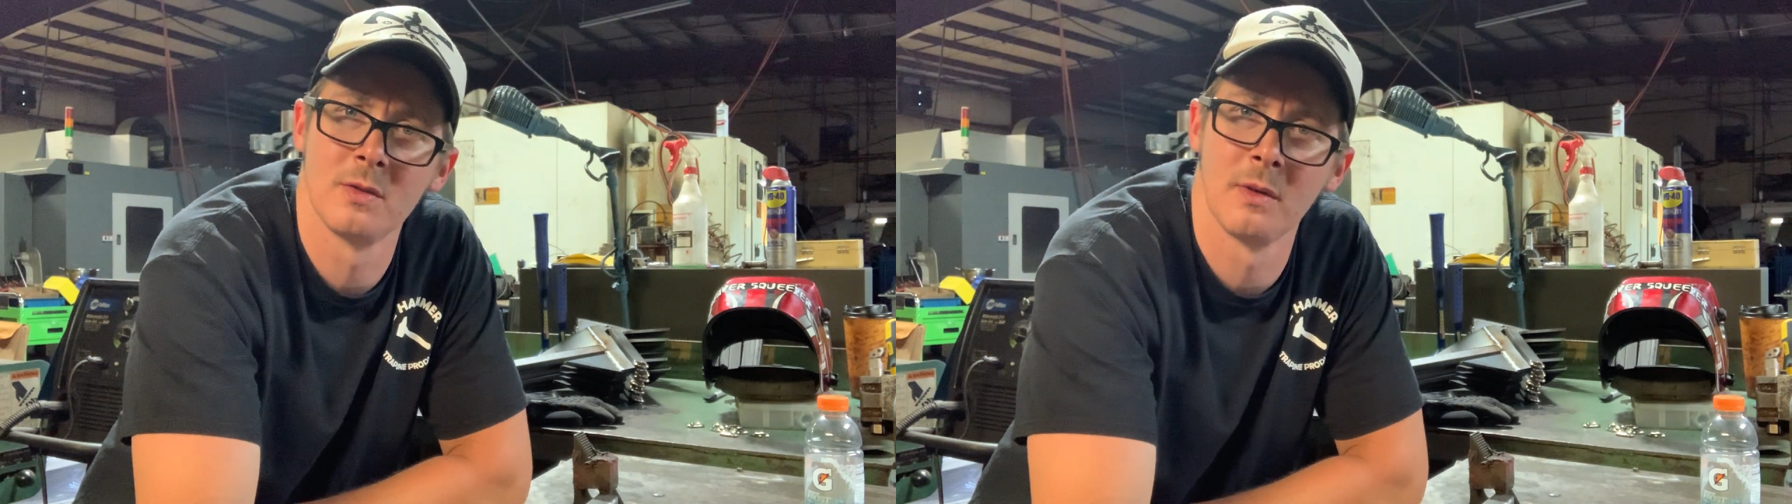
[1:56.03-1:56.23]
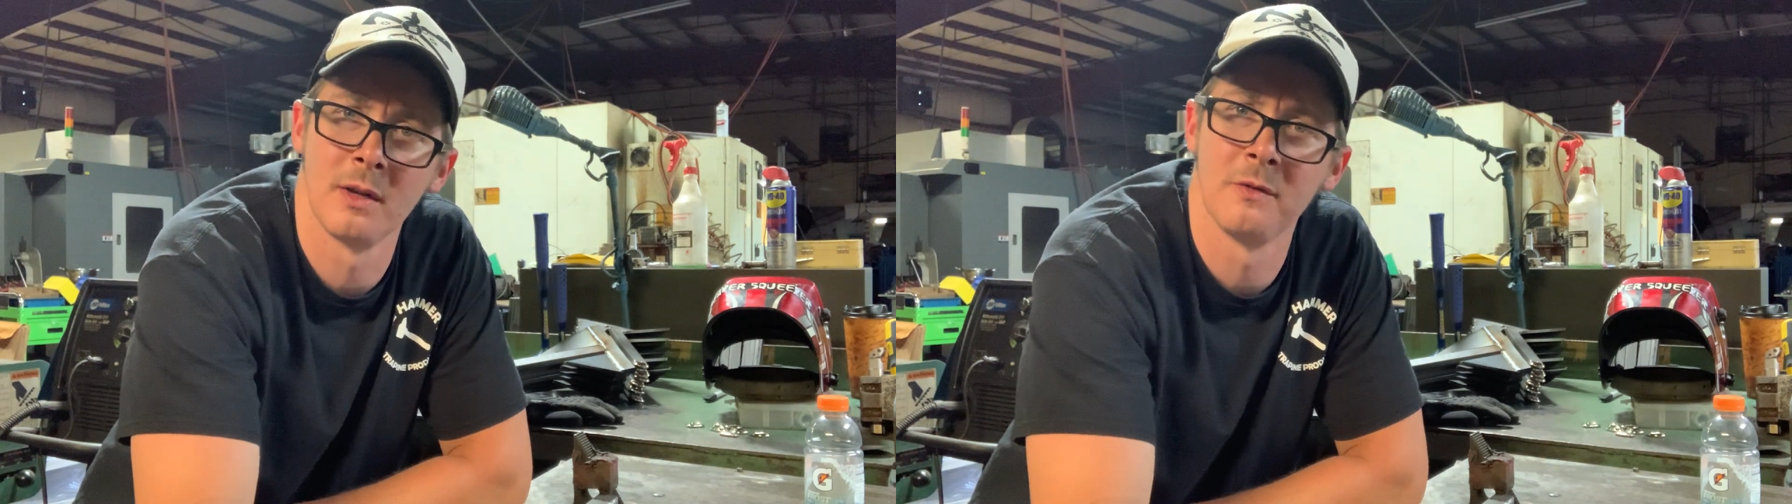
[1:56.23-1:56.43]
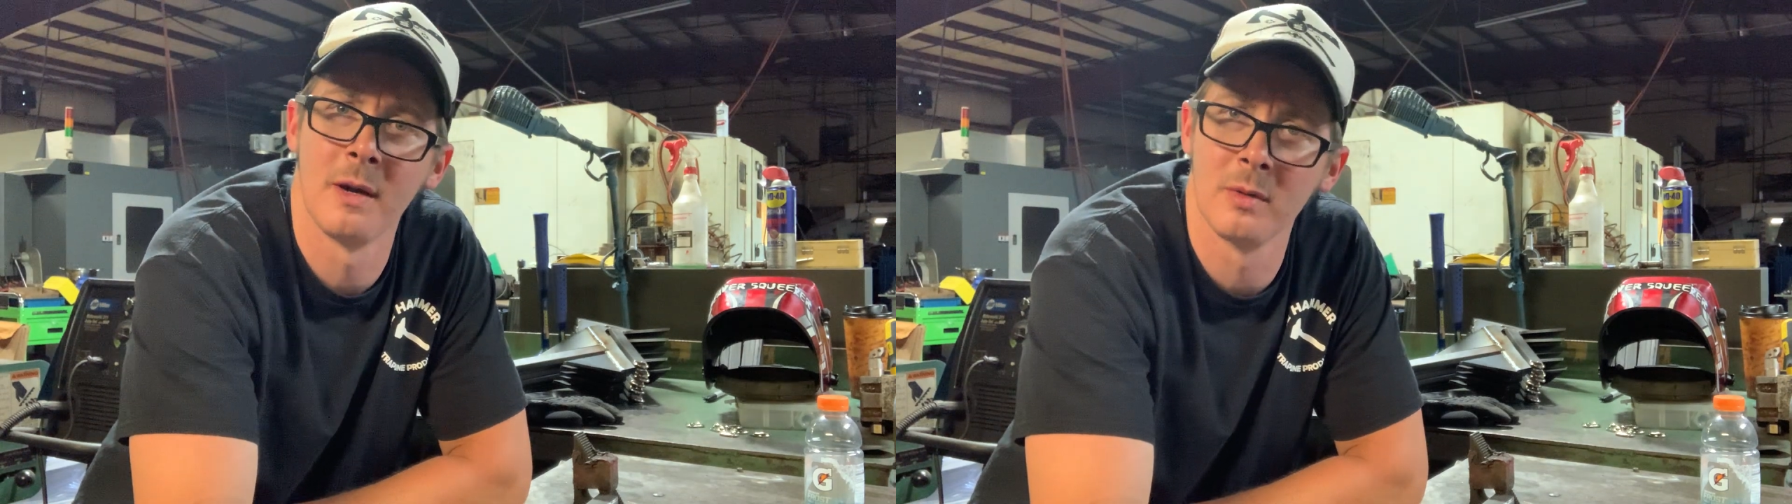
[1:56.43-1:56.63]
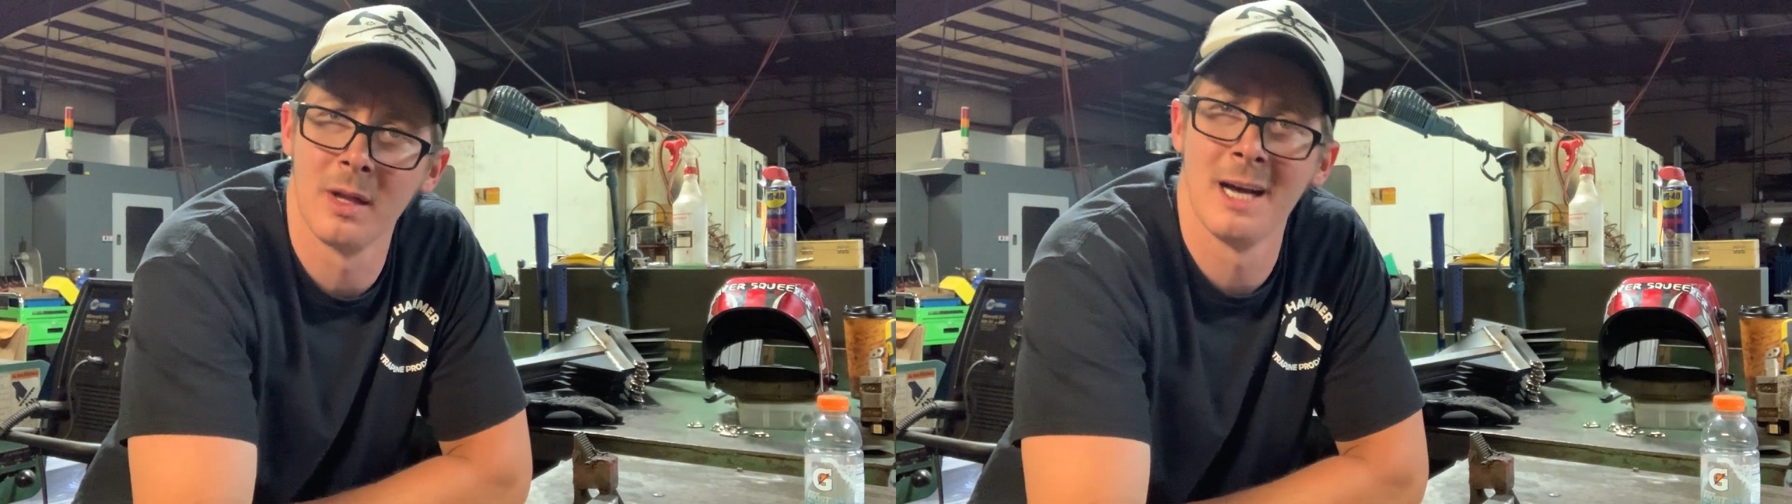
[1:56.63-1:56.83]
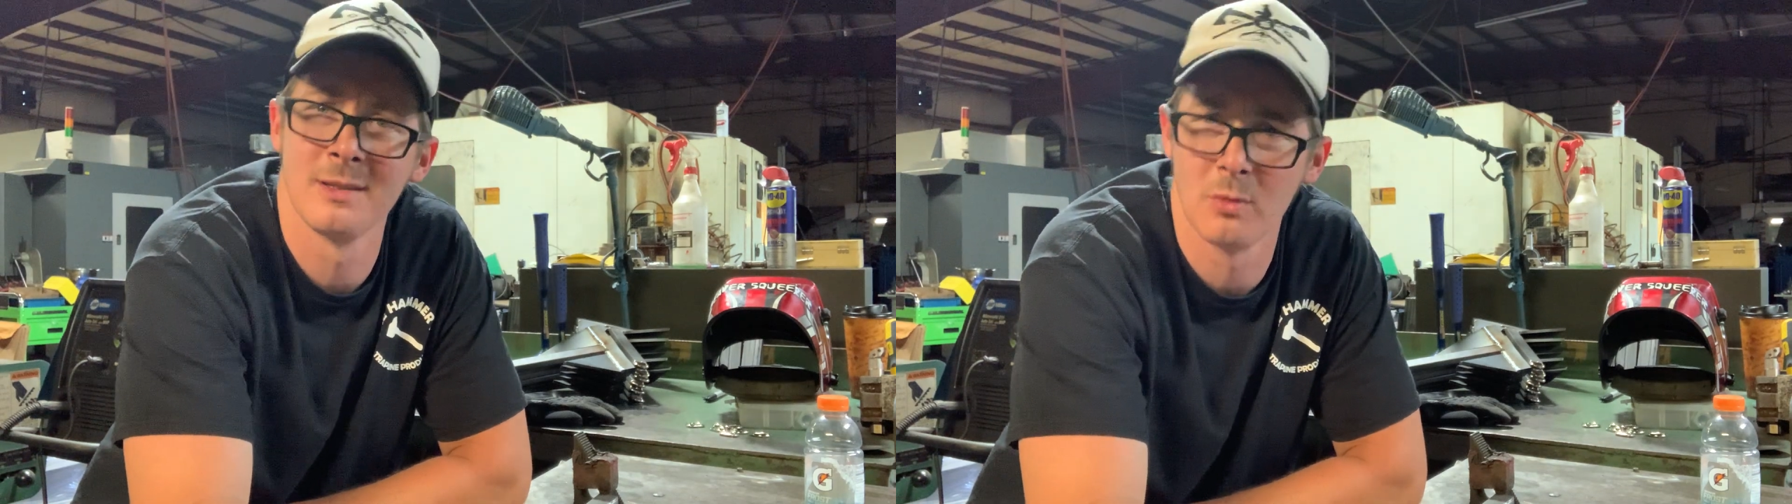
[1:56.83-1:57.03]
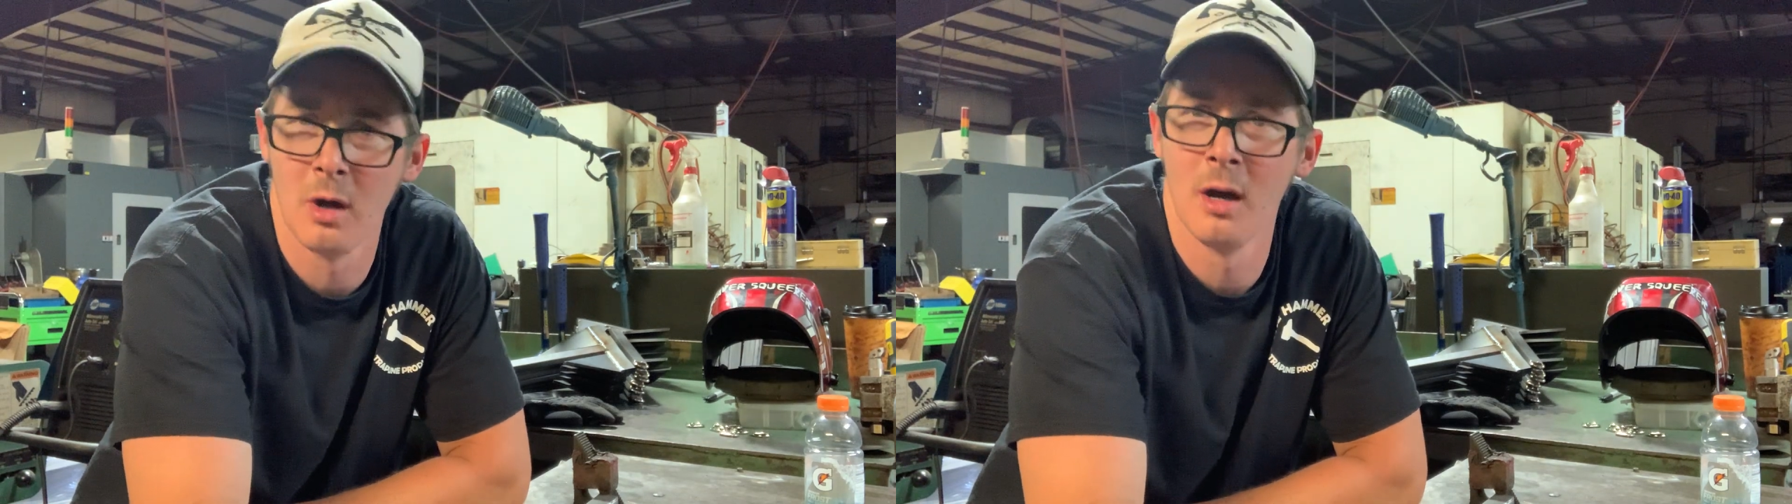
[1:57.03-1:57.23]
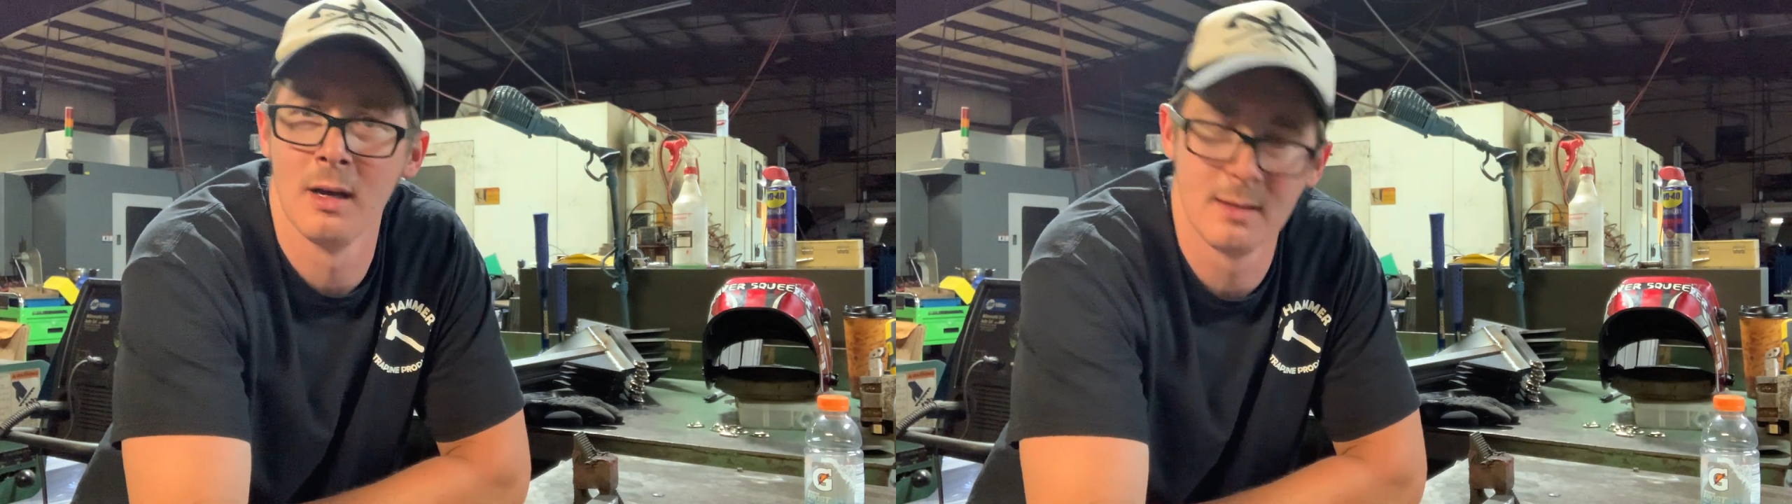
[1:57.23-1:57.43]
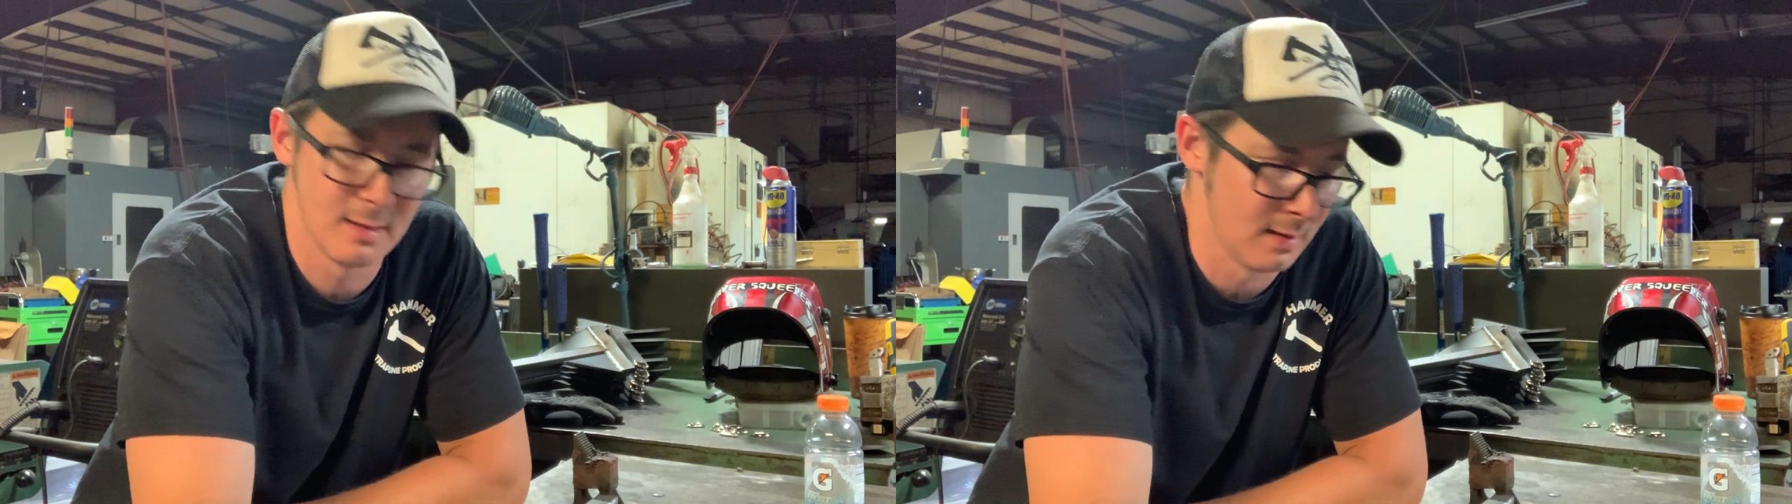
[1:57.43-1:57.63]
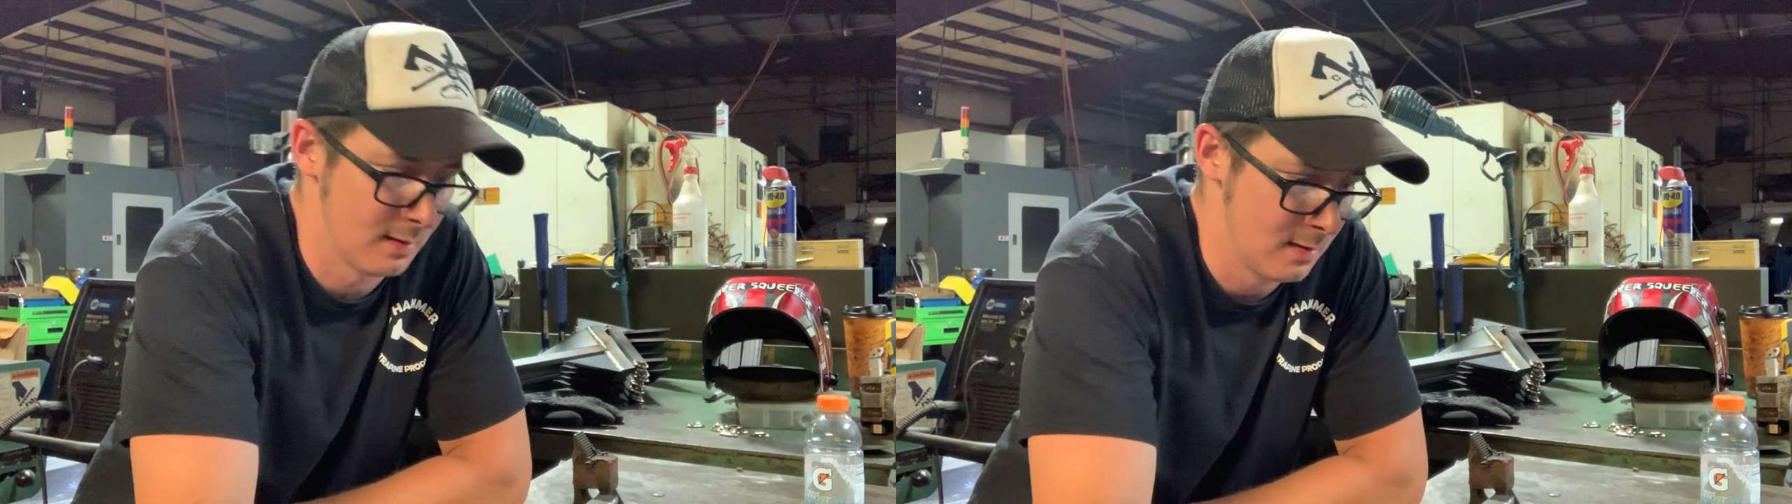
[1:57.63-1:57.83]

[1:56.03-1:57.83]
for like fiberglass rods, and